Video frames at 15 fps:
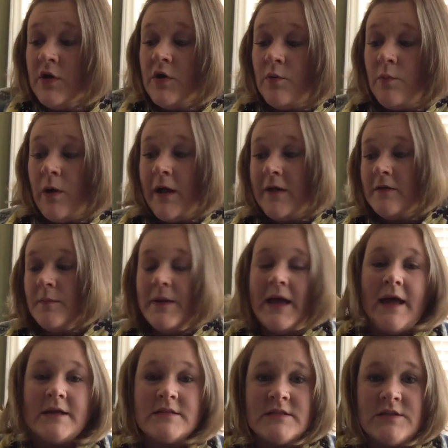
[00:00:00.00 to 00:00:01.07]
Well, in the
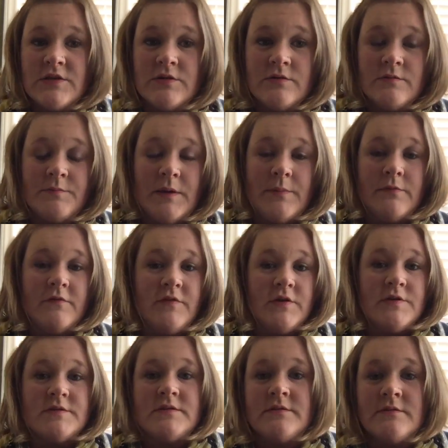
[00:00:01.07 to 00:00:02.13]
past, people have
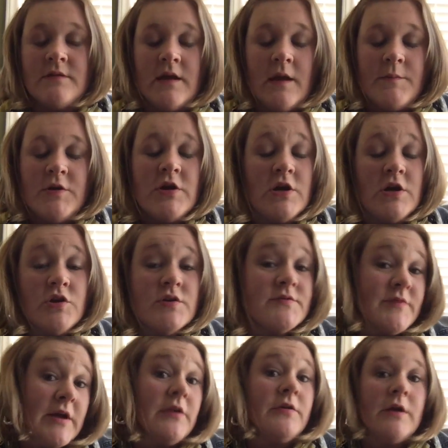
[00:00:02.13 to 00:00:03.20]
used, you can use
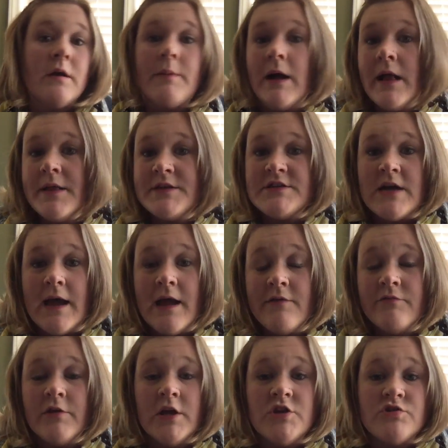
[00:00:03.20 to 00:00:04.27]
regular nail polish. I have
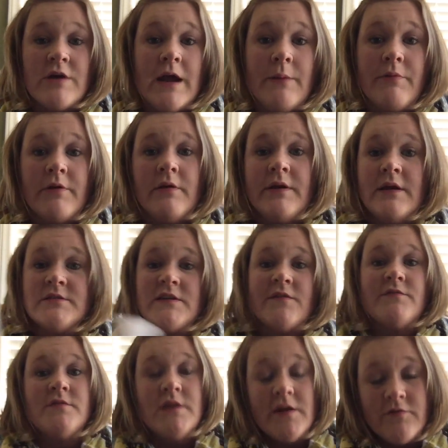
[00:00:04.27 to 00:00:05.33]
really dry, brittle nails. I've
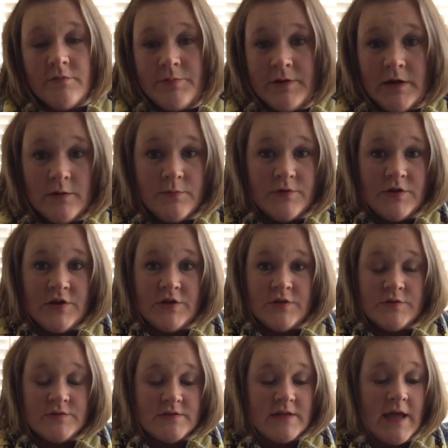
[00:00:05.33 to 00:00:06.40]
never been able to
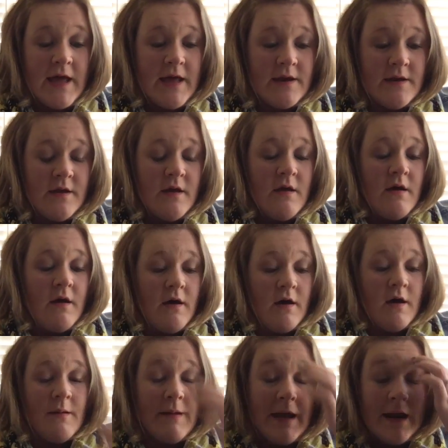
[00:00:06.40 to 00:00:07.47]
use that.
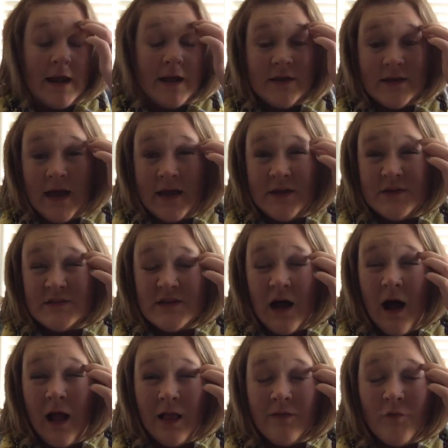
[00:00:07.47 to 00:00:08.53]
And I used
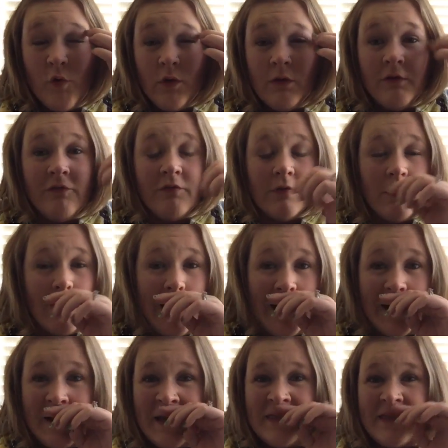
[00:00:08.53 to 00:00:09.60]
olive oil for a
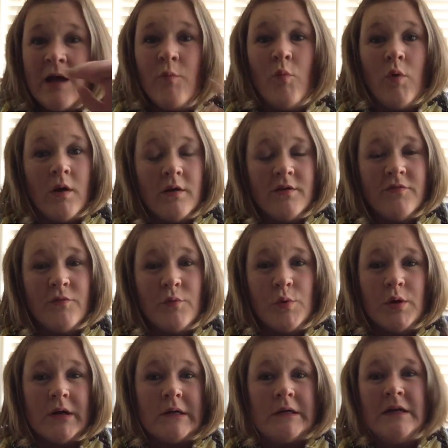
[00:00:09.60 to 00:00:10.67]
while, and that worked
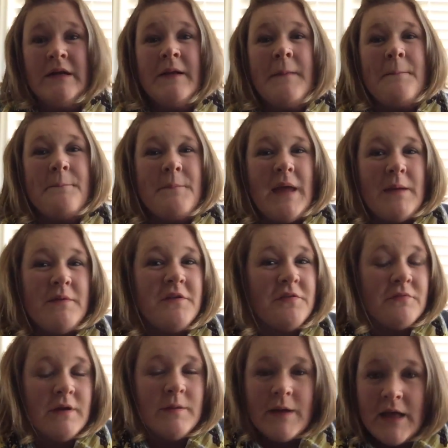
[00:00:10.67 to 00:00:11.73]
for maybe
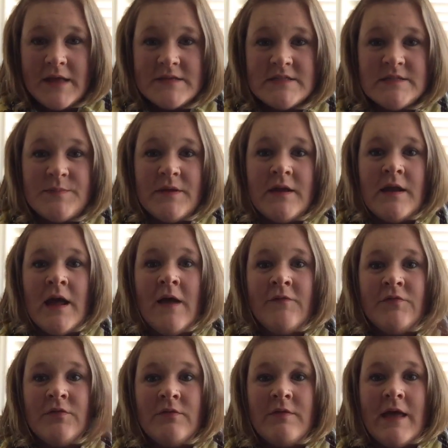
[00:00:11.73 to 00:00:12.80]
3 months. But
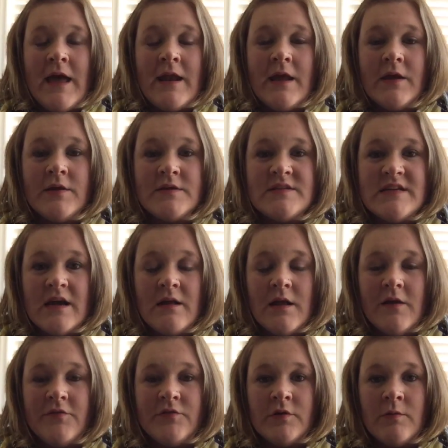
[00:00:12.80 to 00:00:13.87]
after that, I could tell
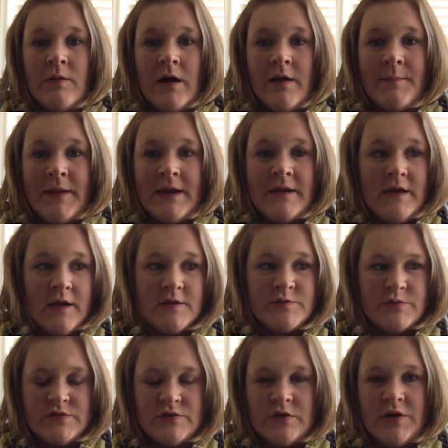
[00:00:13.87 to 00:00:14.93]
after a while my nails were
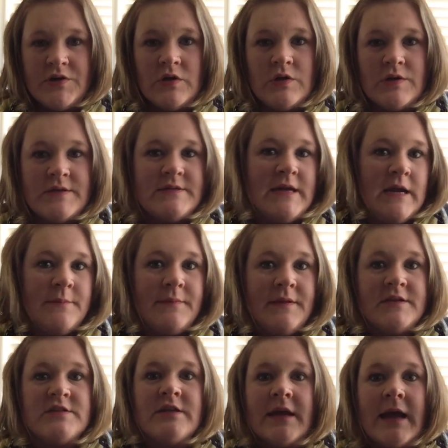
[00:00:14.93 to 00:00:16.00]
starting to look
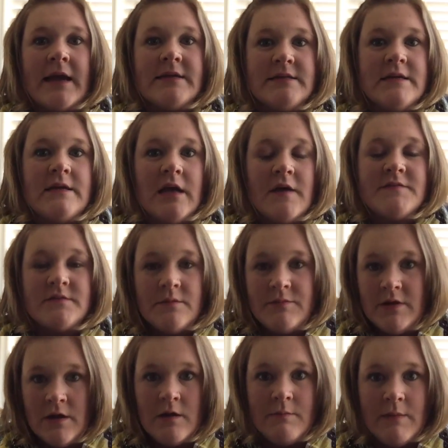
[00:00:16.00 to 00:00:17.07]
damaged, like I did have
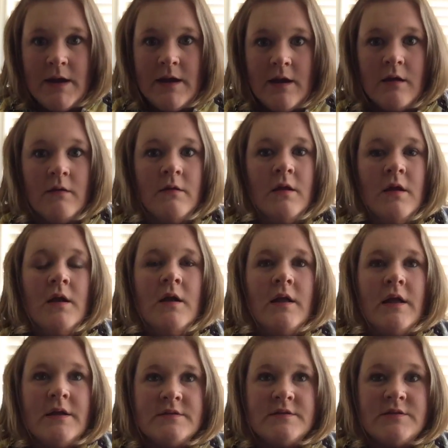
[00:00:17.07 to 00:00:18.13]
something on my nail.
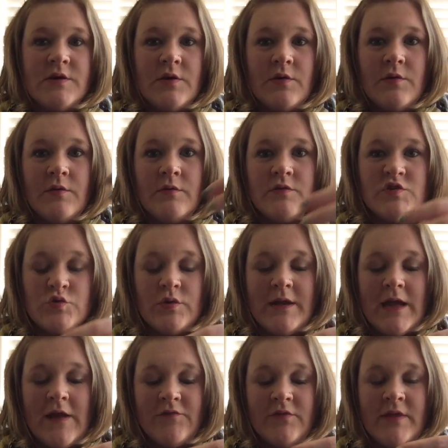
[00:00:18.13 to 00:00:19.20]
And so shortly
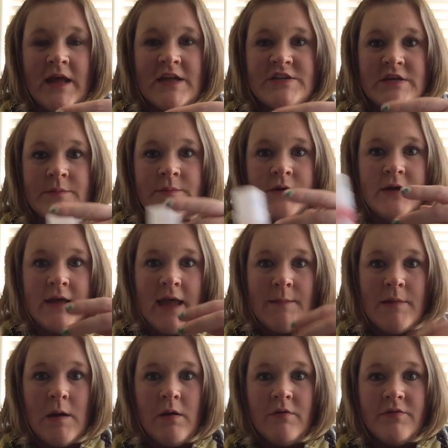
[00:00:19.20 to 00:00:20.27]
after that, Jamberry came
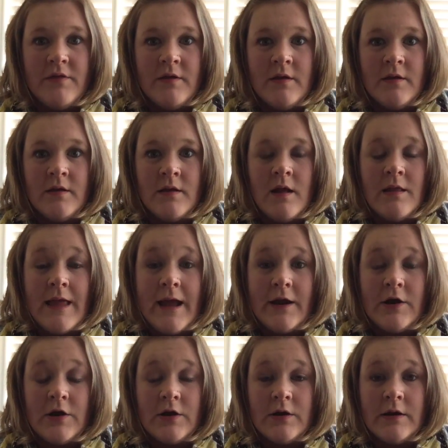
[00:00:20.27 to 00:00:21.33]
out with a
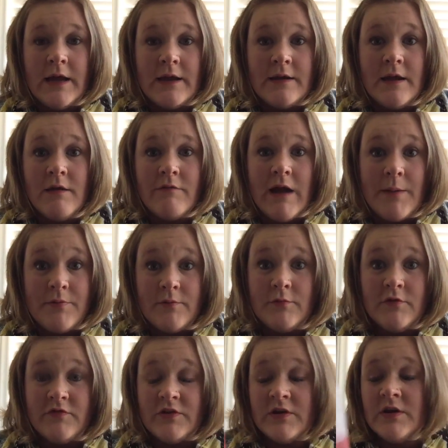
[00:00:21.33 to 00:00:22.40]
lacquer and nail wrap
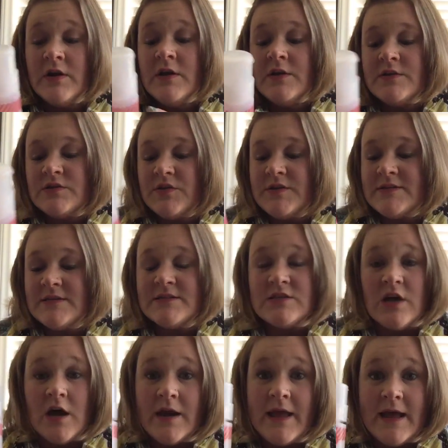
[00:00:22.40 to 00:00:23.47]
remover. So this is
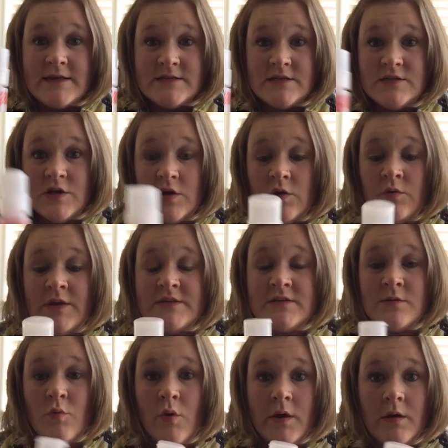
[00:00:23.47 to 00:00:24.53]
non-acetone. It's an
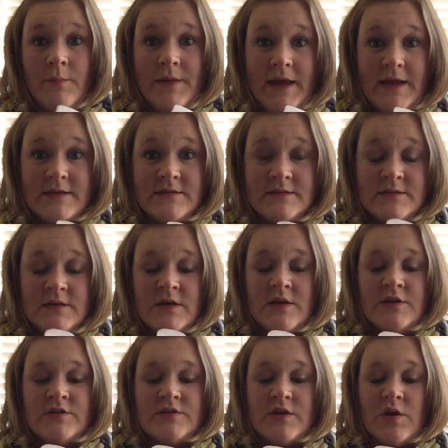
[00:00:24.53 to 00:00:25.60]
oil-based.
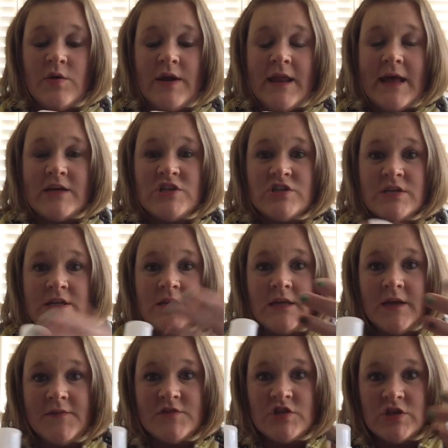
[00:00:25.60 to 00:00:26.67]
So it actually
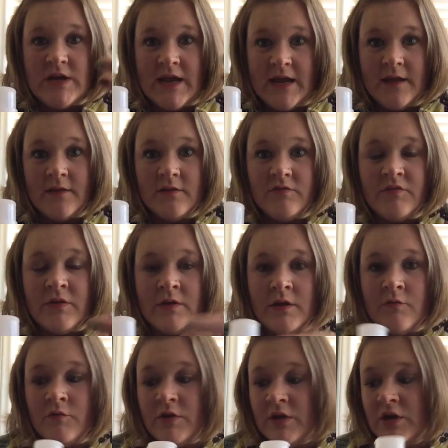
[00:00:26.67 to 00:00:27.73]
leaves your hands feeling
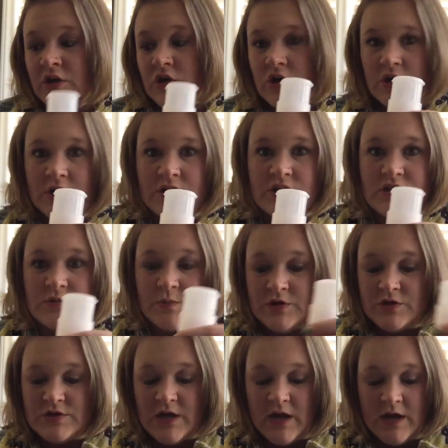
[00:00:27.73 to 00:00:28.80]
really nourished when
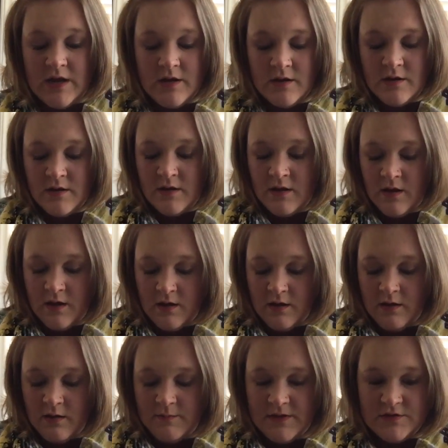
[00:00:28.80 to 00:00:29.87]
you're done.
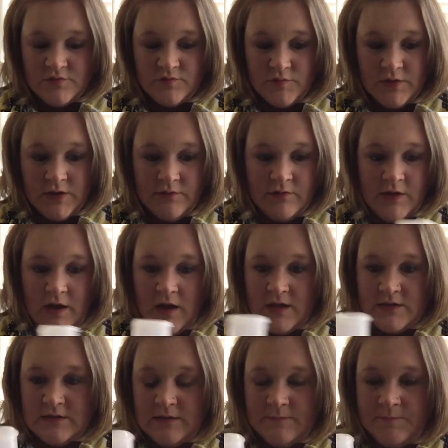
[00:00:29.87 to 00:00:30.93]
It's really, really
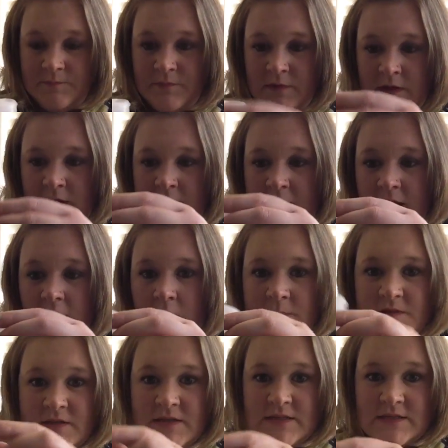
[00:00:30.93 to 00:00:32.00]
awesome. And it comes
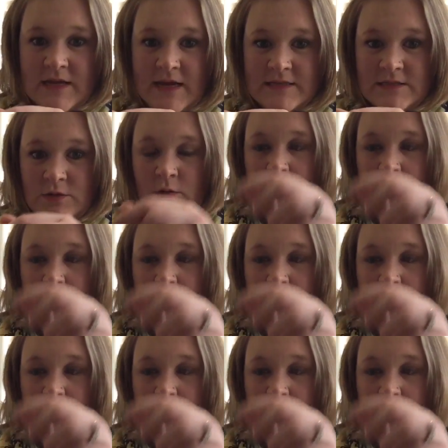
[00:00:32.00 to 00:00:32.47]
in this nice little